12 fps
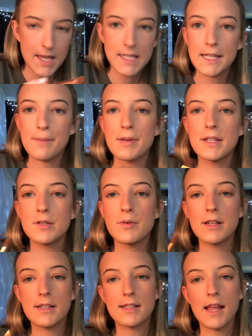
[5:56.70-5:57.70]
dip into
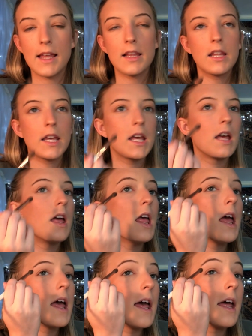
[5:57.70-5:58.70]
it slightly
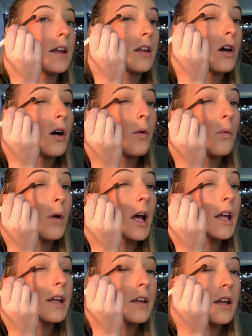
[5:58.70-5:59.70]
and go right